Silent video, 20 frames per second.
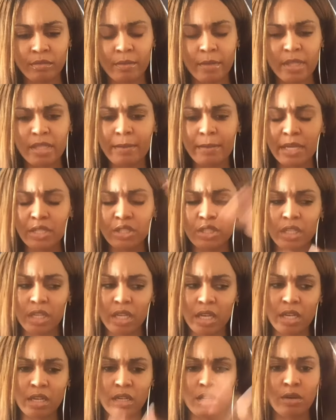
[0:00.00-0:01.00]
especially
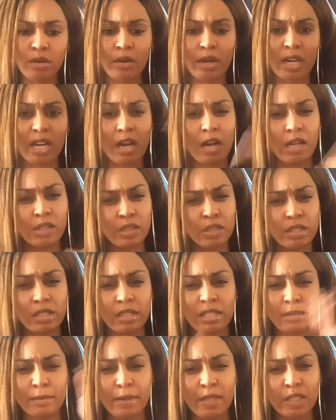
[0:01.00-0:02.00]
in your
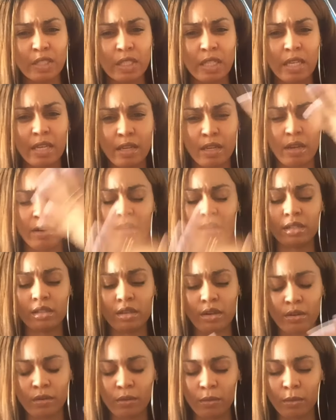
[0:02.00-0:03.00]
consciousness, especially in your
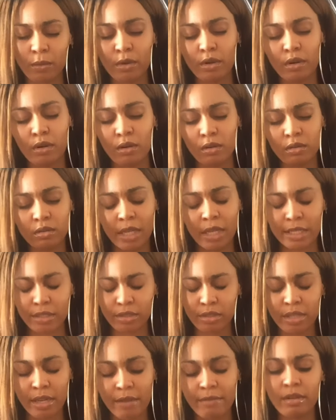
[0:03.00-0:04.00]
internal world, like
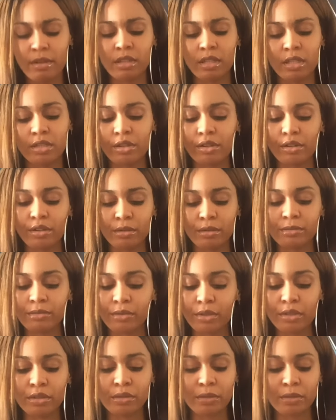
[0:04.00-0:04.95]
definitely turning over a